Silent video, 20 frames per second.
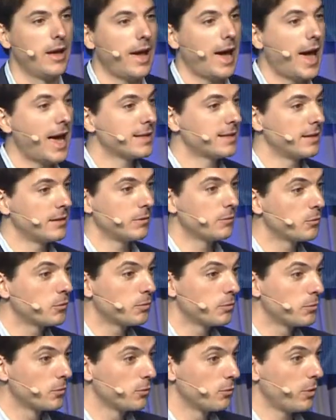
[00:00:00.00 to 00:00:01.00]
hasn't
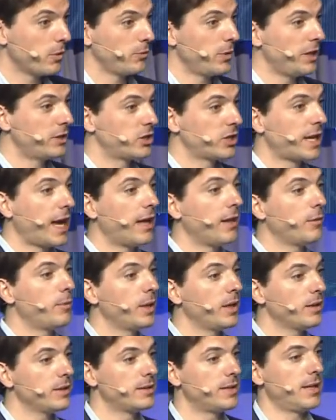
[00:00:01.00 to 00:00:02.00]
reached
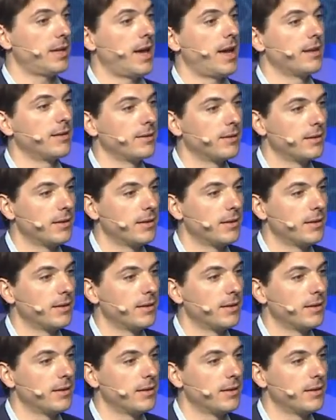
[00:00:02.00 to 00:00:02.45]
scalability yet,